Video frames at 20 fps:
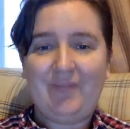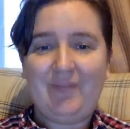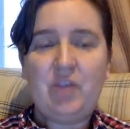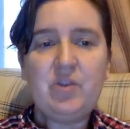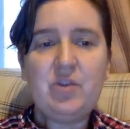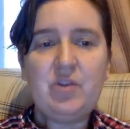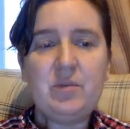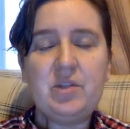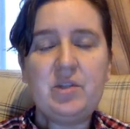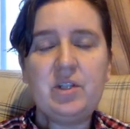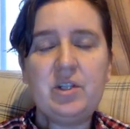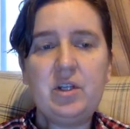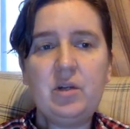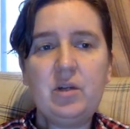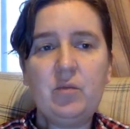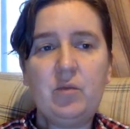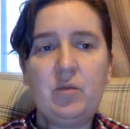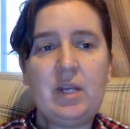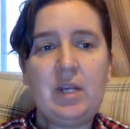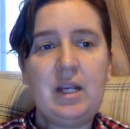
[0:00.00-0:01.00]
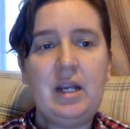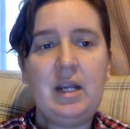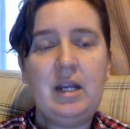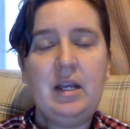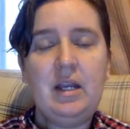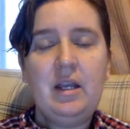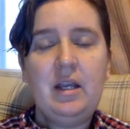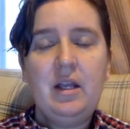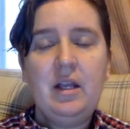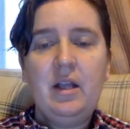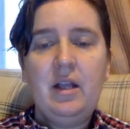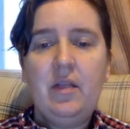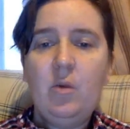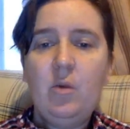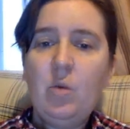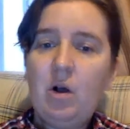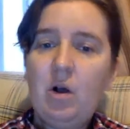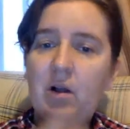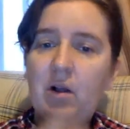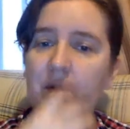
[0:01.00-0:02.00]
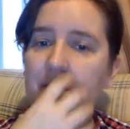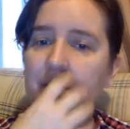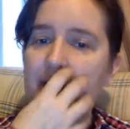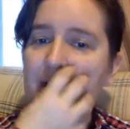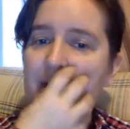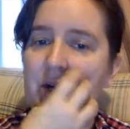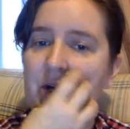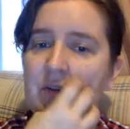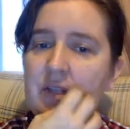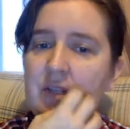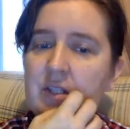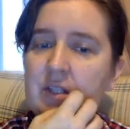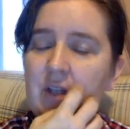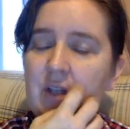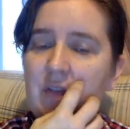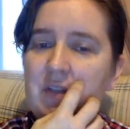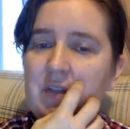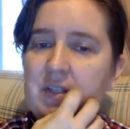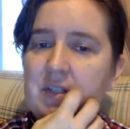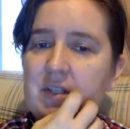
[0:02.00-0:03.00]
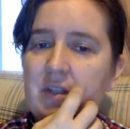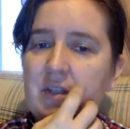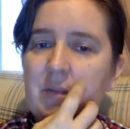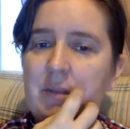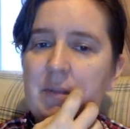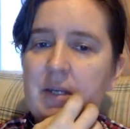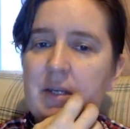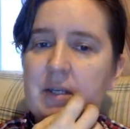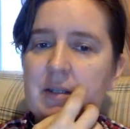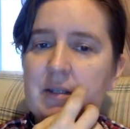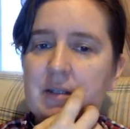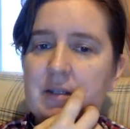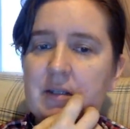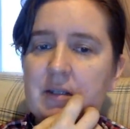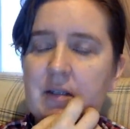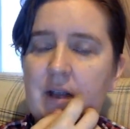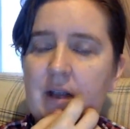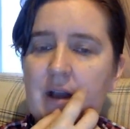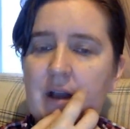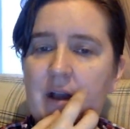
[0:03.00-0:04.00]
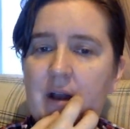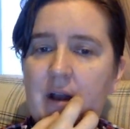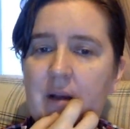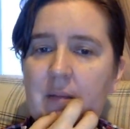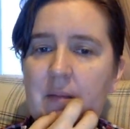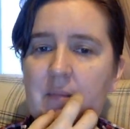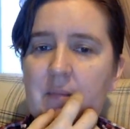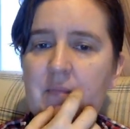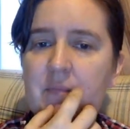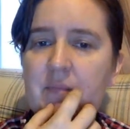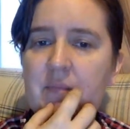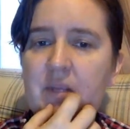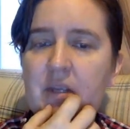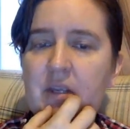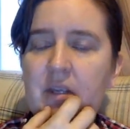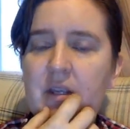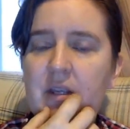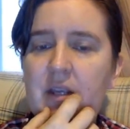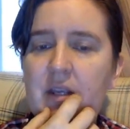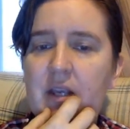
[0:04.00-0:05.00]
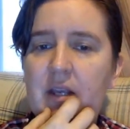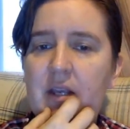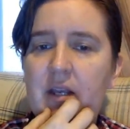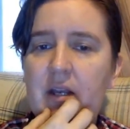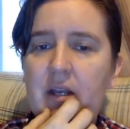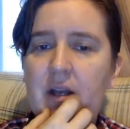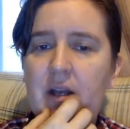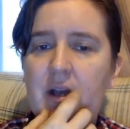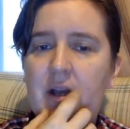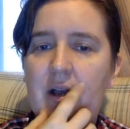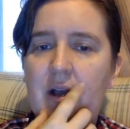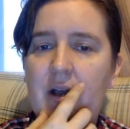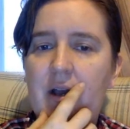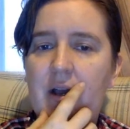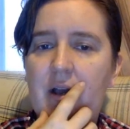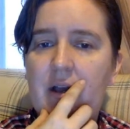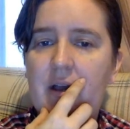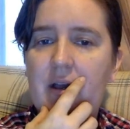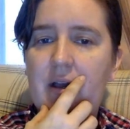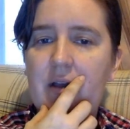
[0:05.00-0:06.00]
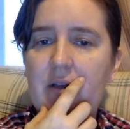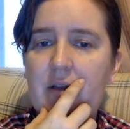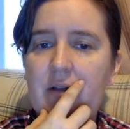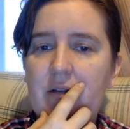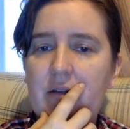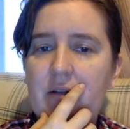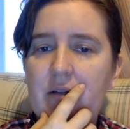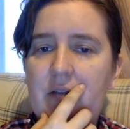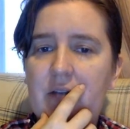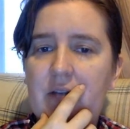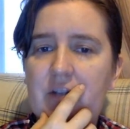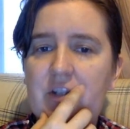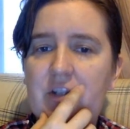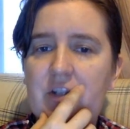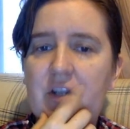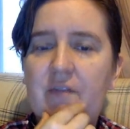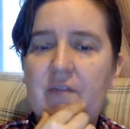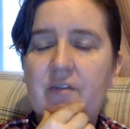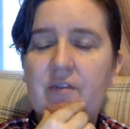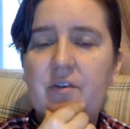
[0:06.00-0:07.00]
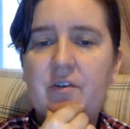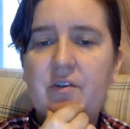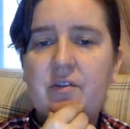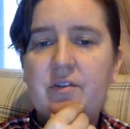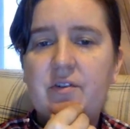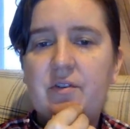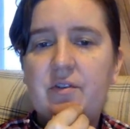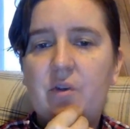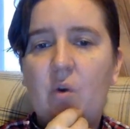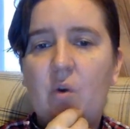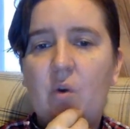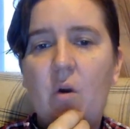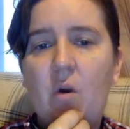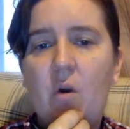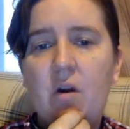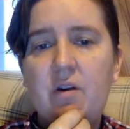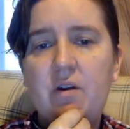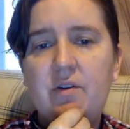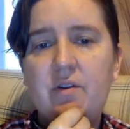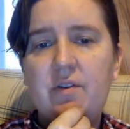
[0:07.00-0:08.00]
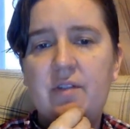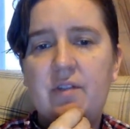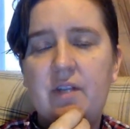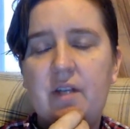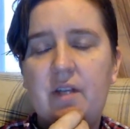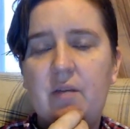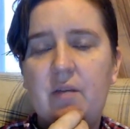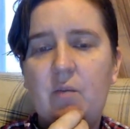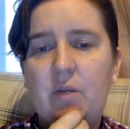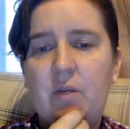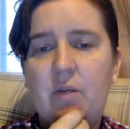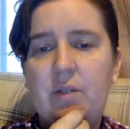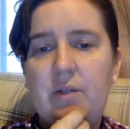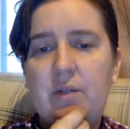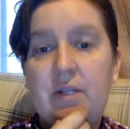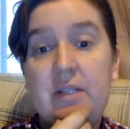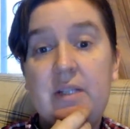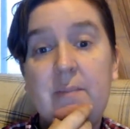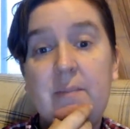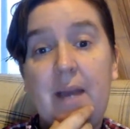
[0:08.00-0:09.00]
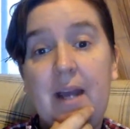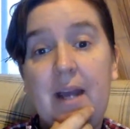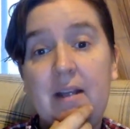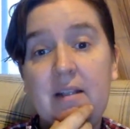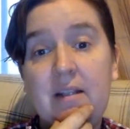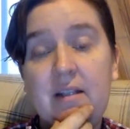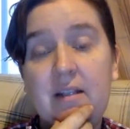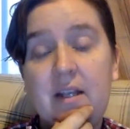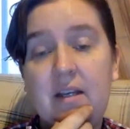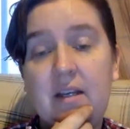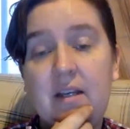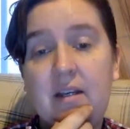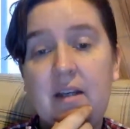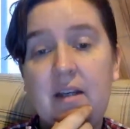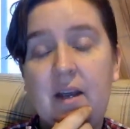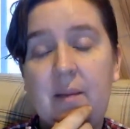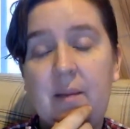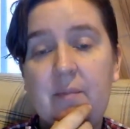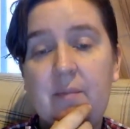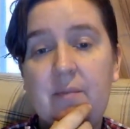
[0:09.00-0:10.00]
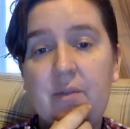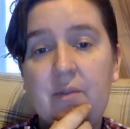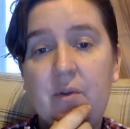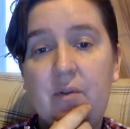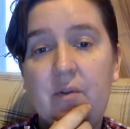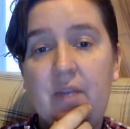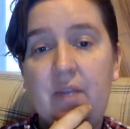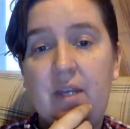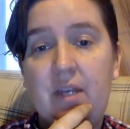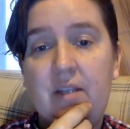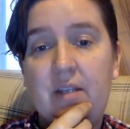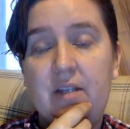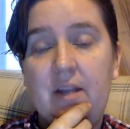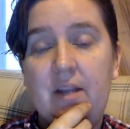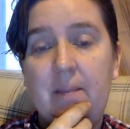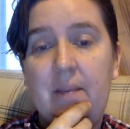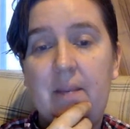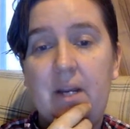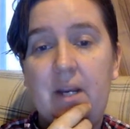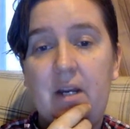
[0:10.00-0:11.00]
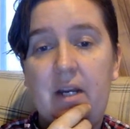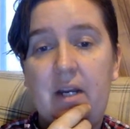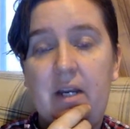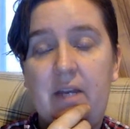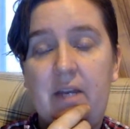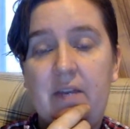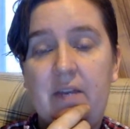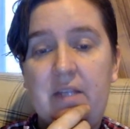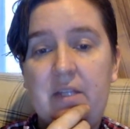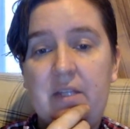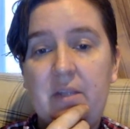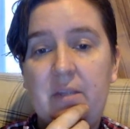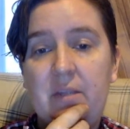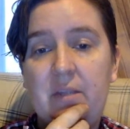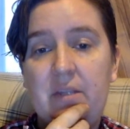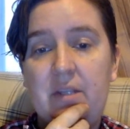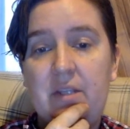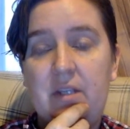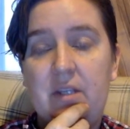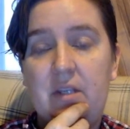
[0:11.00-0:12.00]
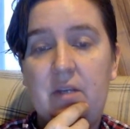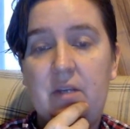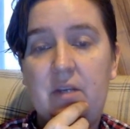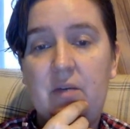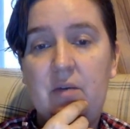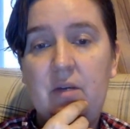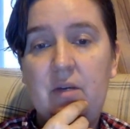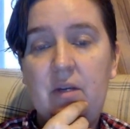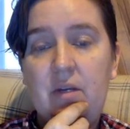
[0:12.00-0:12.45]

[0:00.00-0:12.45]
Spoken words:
So I'm just going to read the welcome letter that's on the syllabus. It kind of just covers the course and what to expect, and so that it's not buried in the syllabus that